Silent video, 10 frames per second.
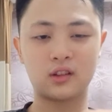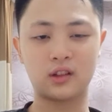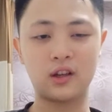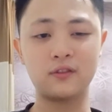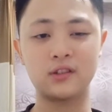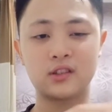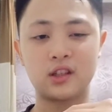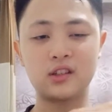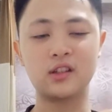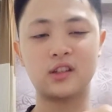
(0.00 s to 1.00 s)
have a
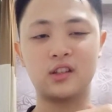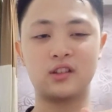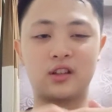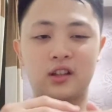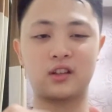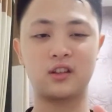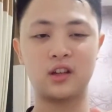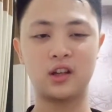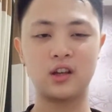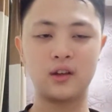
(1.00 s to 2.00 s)
standard in like
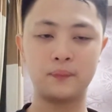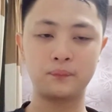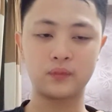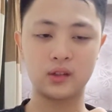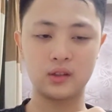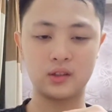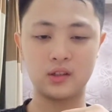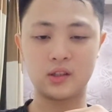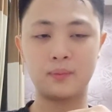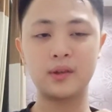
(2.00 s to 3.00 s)
the
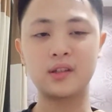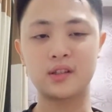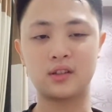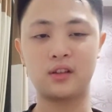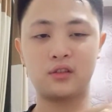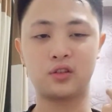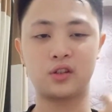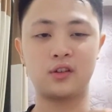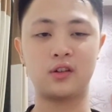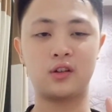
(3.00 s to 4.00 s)
Japanese language,
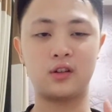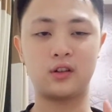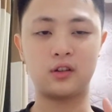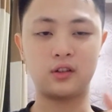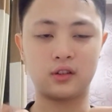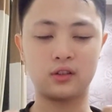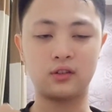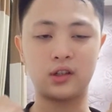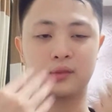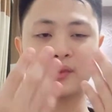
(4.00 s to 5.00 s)

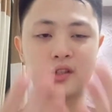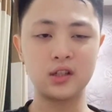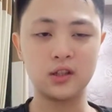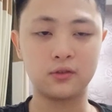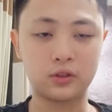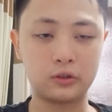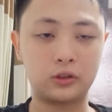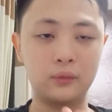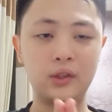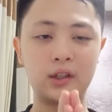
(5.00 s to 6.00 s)
especially to
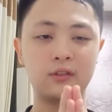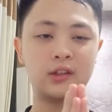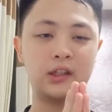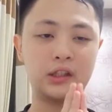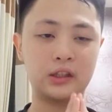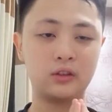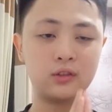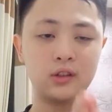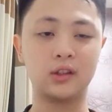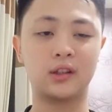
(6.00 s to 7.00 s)
communicate with the
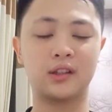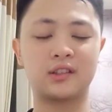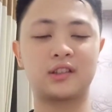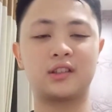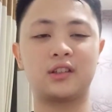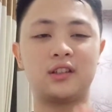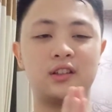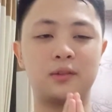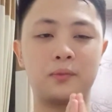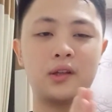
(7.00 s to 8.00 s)
locals in
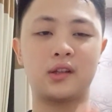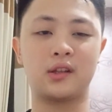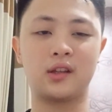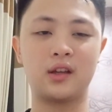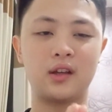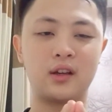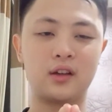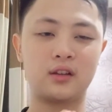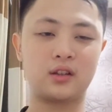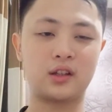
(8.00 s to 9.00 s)
Japan.
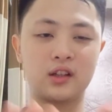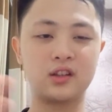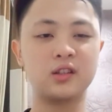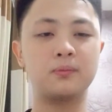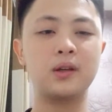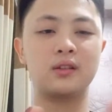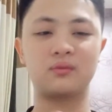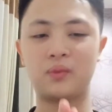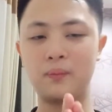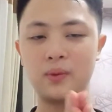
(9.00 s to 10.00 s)
Like in Japan,
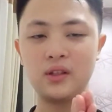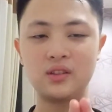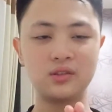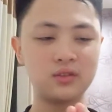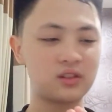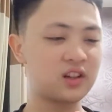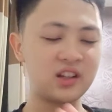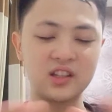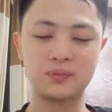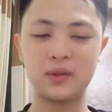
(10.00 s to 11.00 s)
people don't
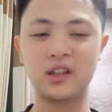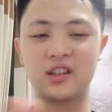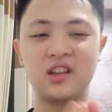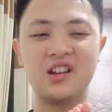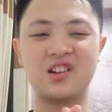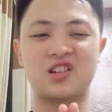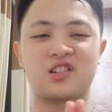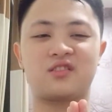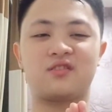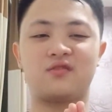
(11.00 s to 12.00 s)
really speak in English.